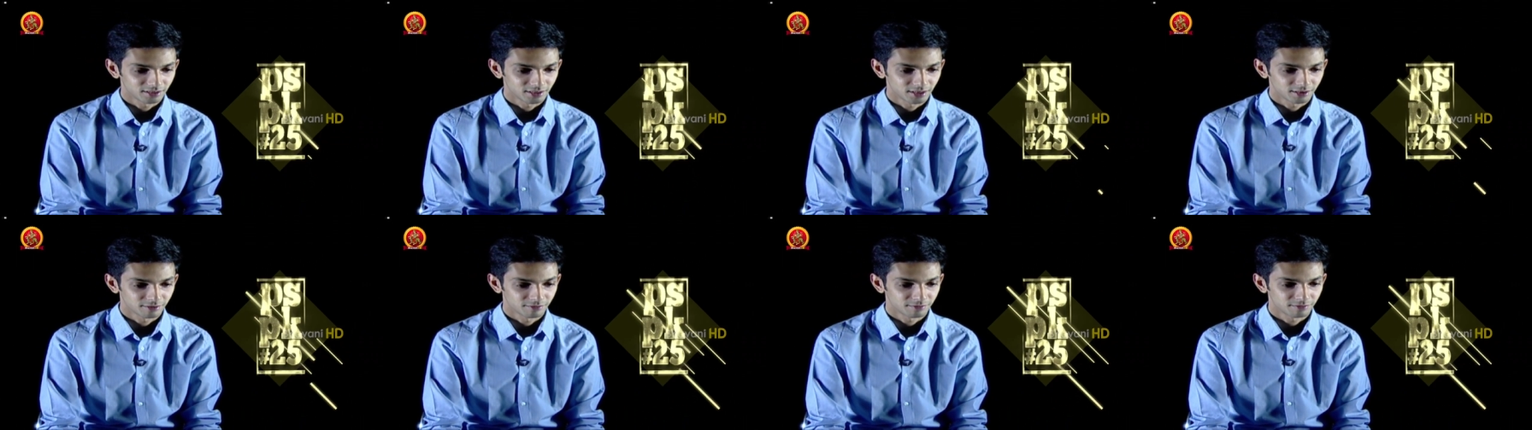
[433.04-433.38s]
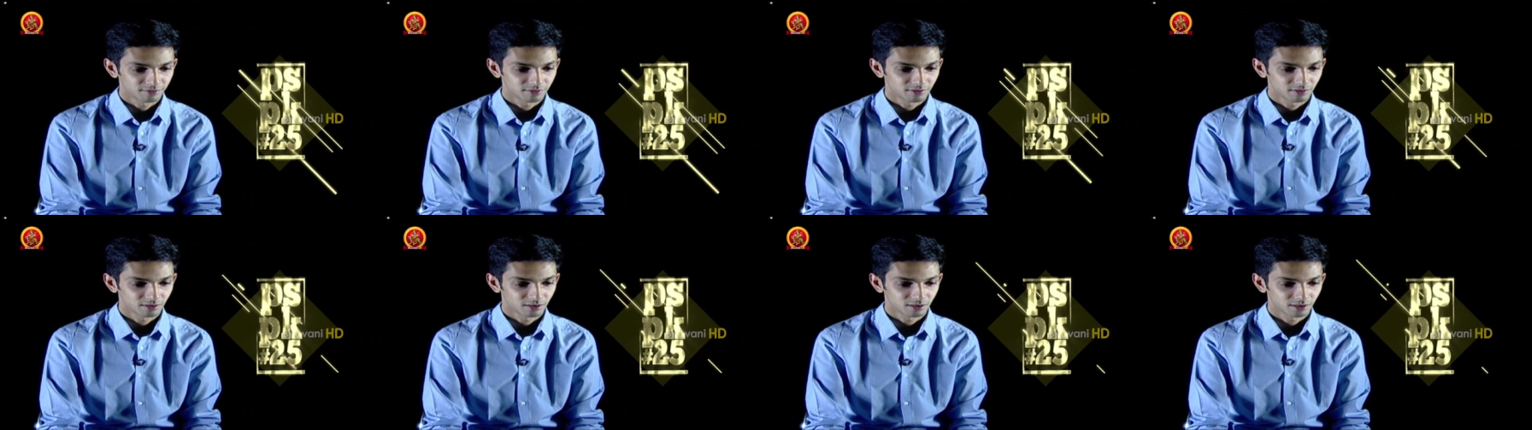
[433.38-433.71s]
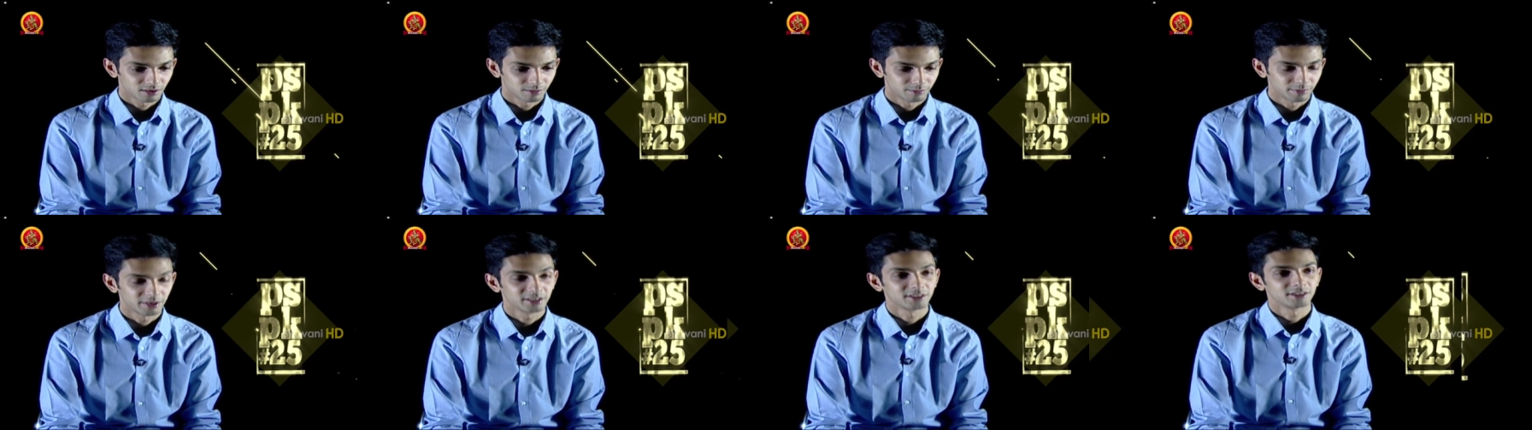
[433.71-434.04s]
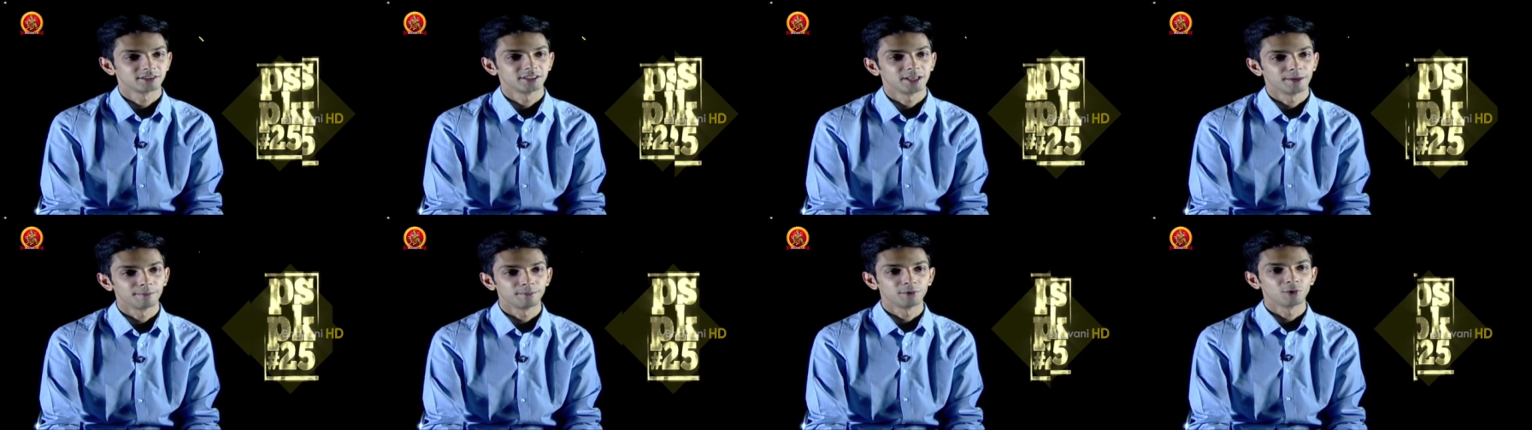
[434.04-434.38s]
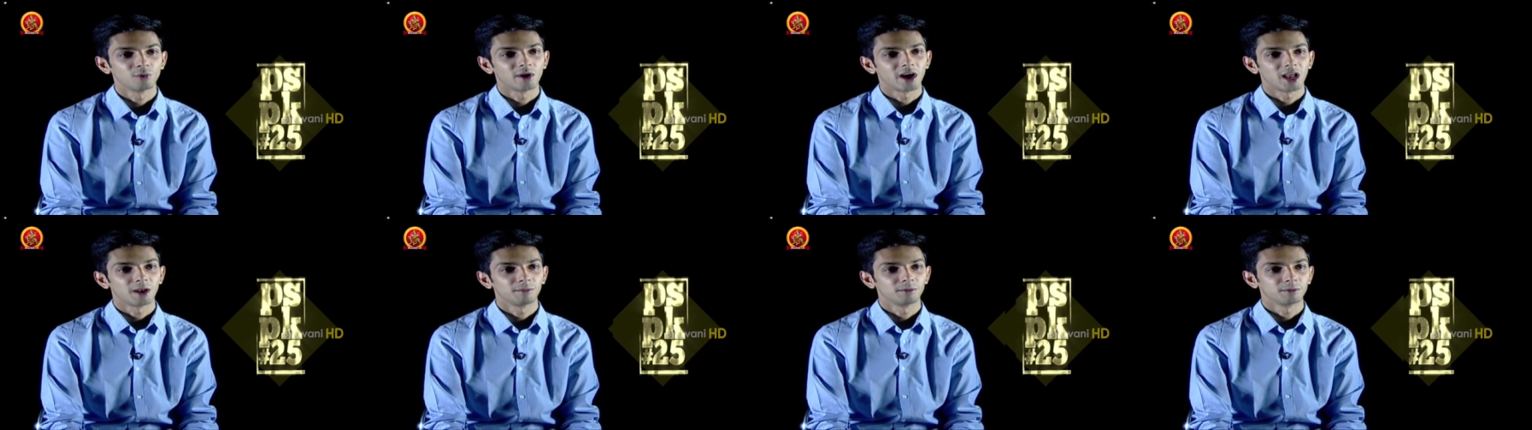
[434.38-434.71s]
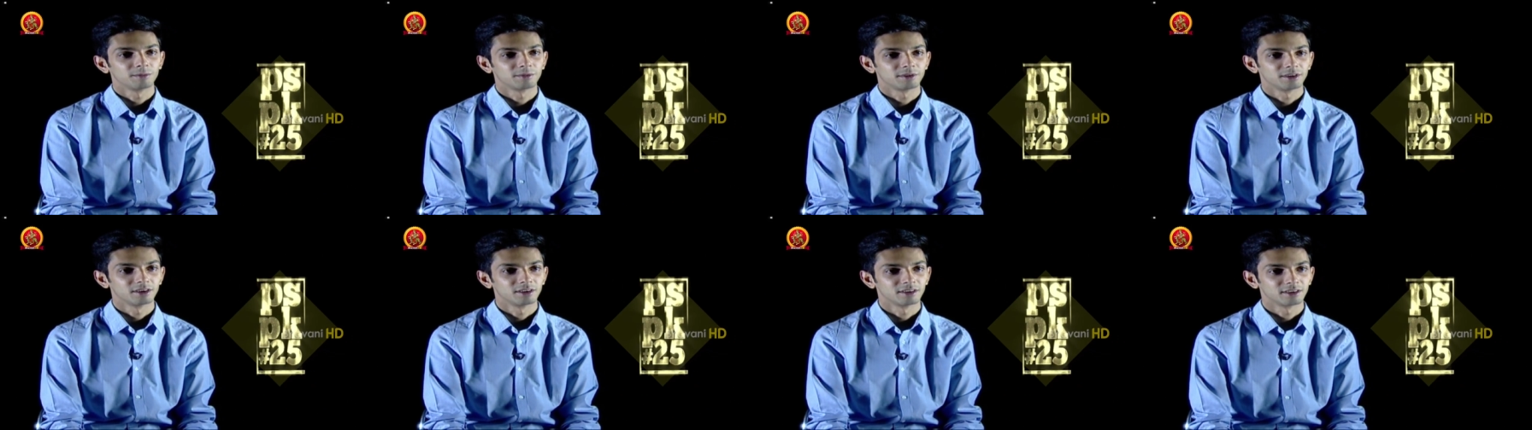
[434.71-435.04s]
give a best debut
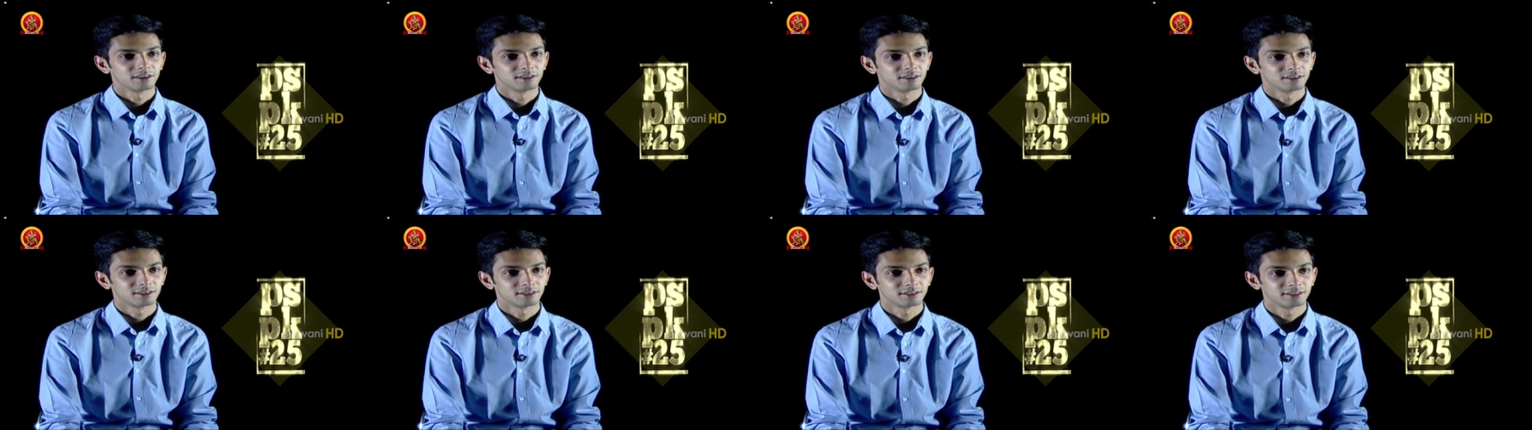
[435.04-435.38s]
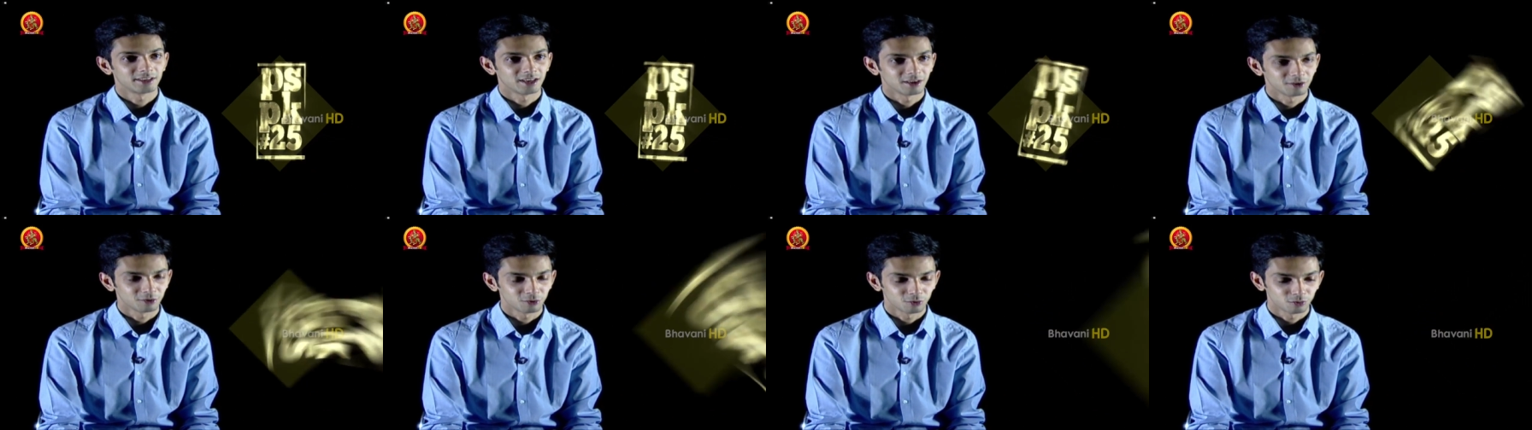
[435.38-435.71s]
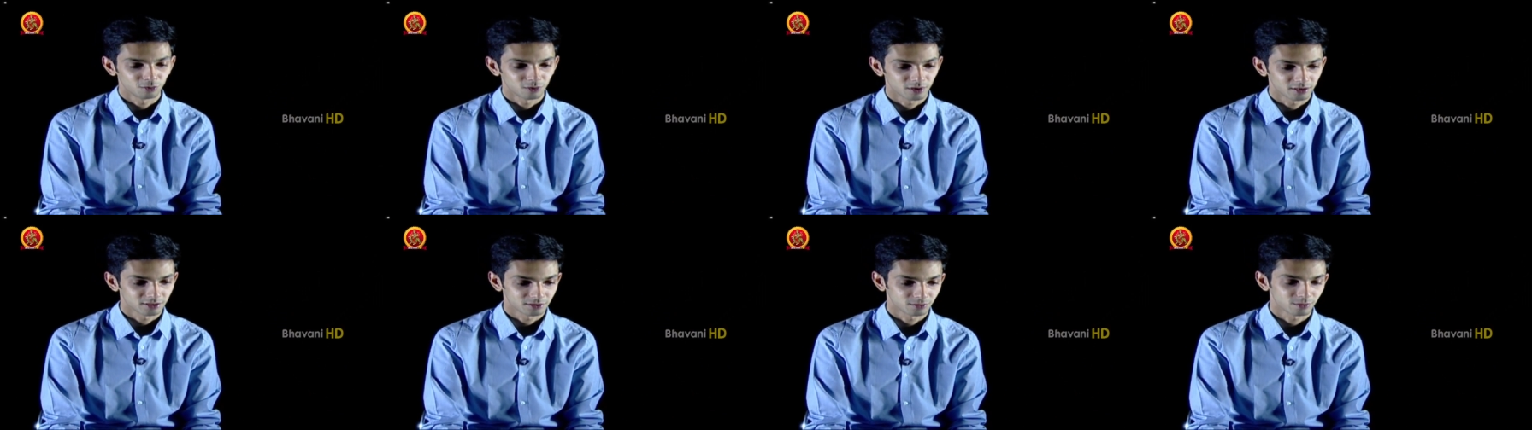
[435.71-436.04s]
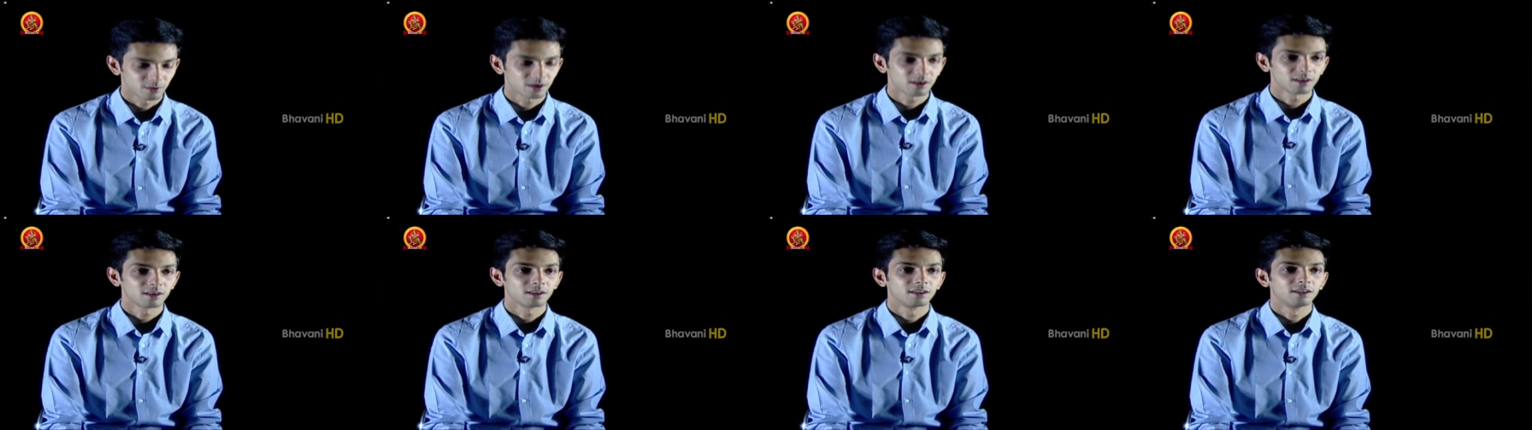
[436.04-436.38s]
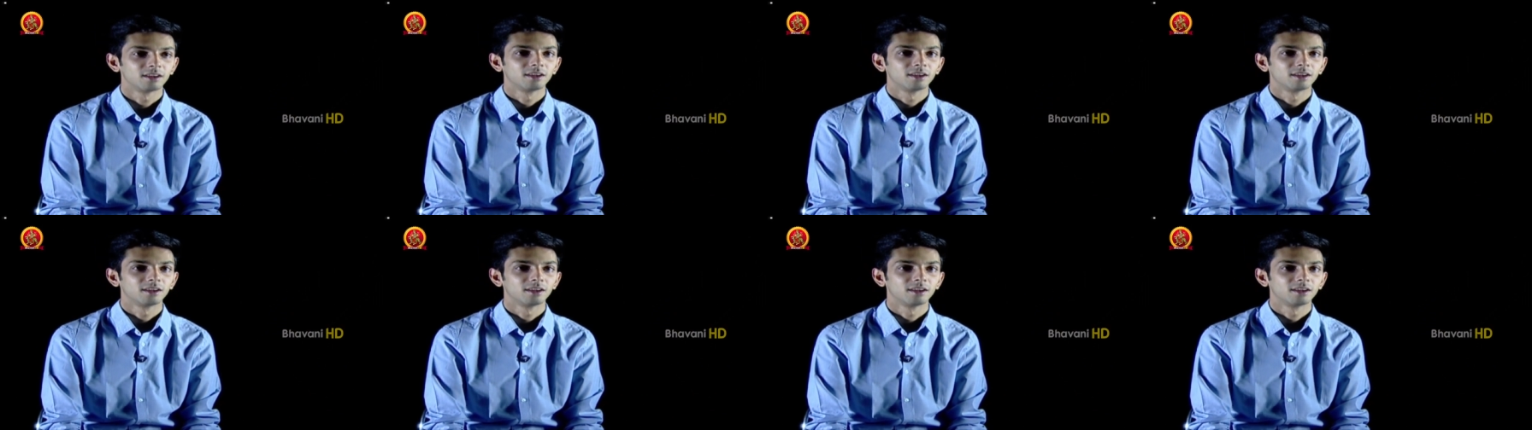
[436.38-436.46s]
album here in Telugu as well,